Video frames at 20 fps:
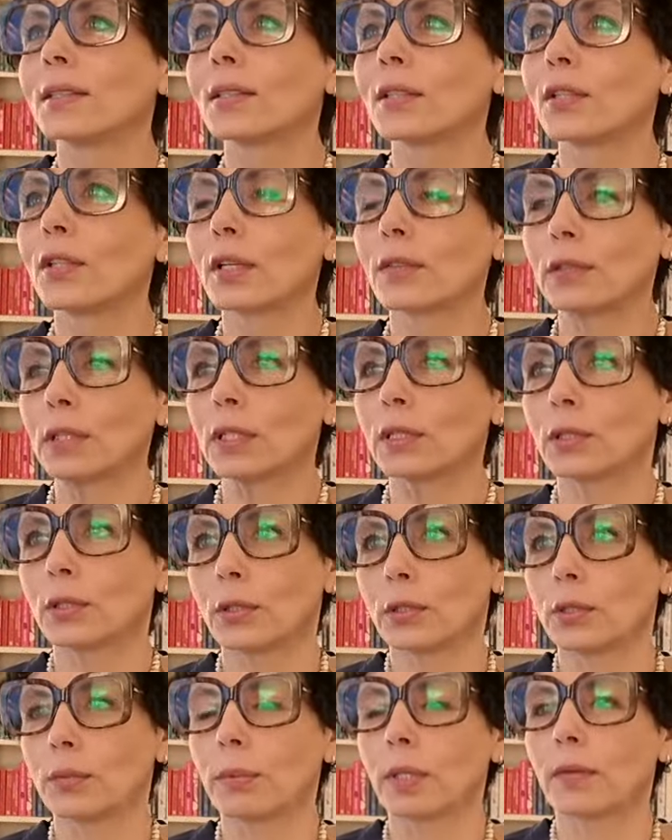you have to
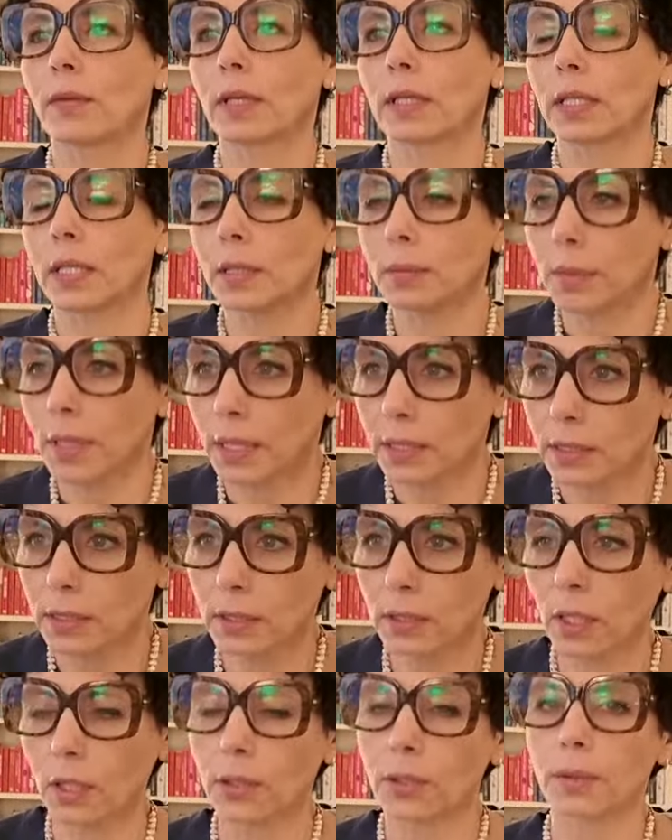excuse me if I keep like
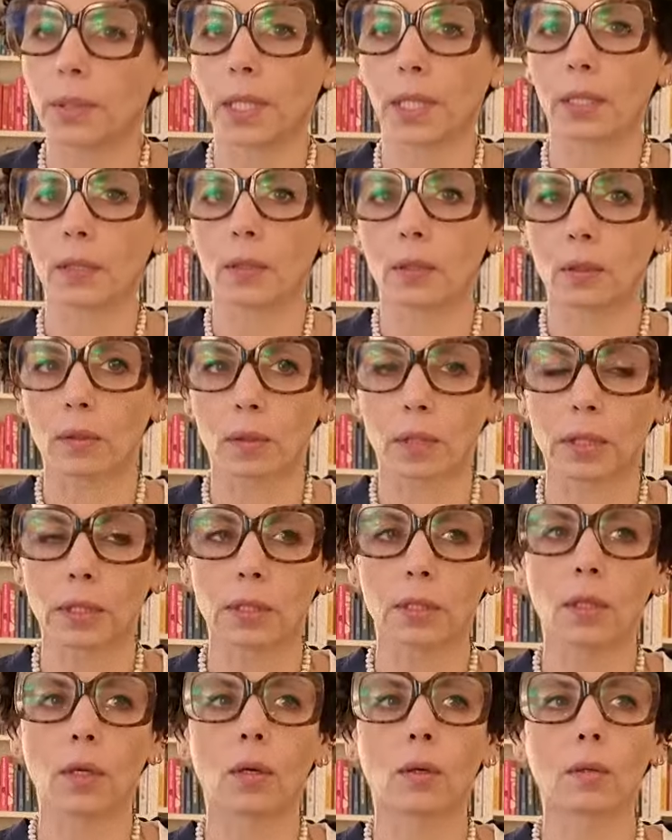stuttering or going
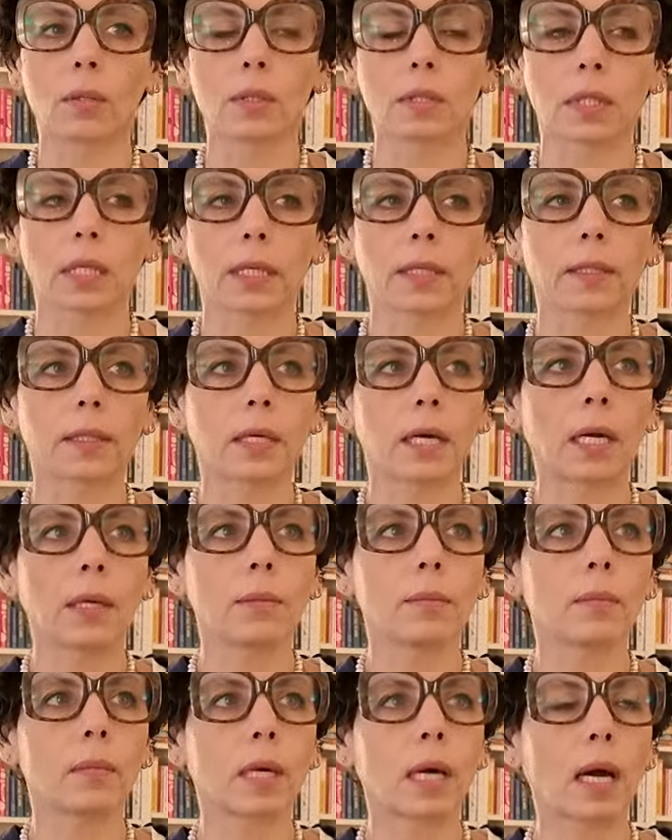slow. It's like
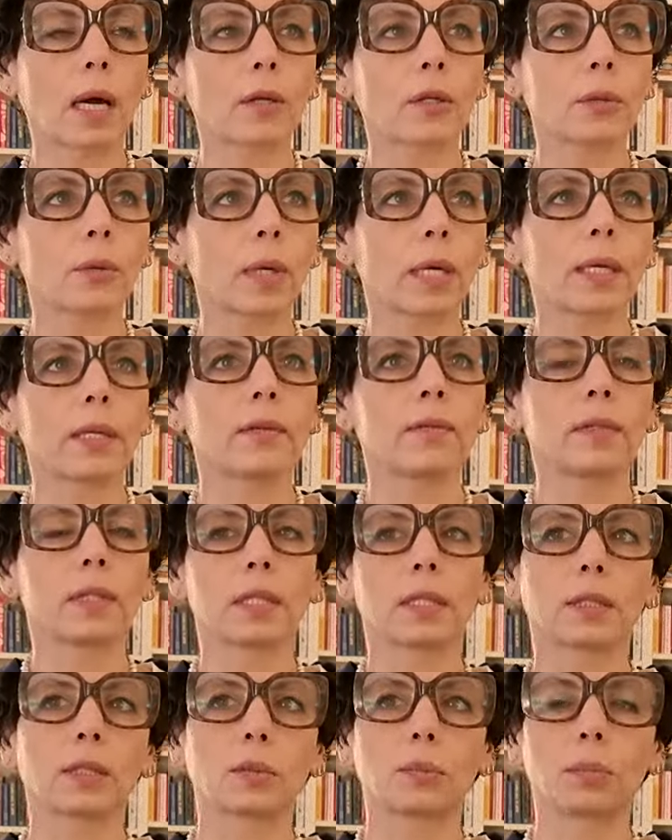how do I even
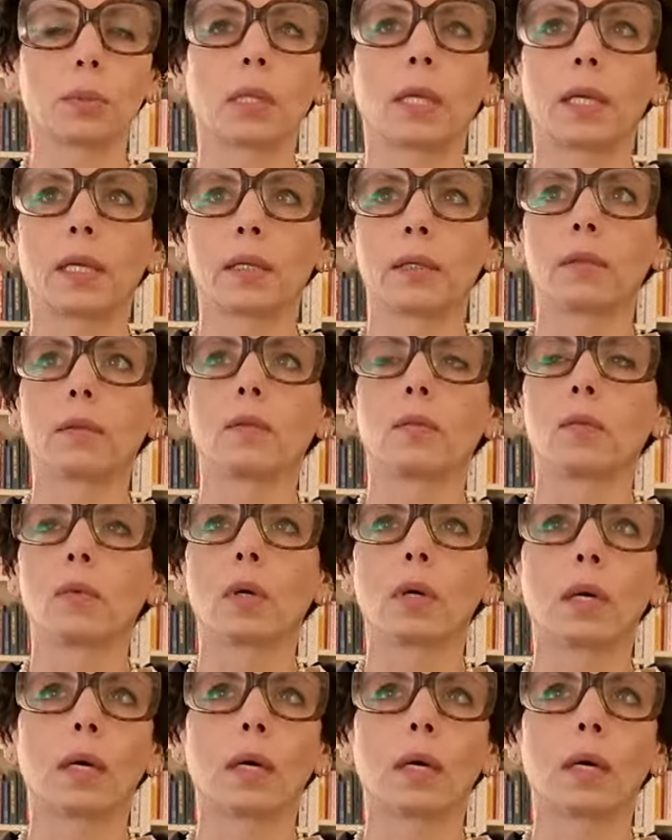explain?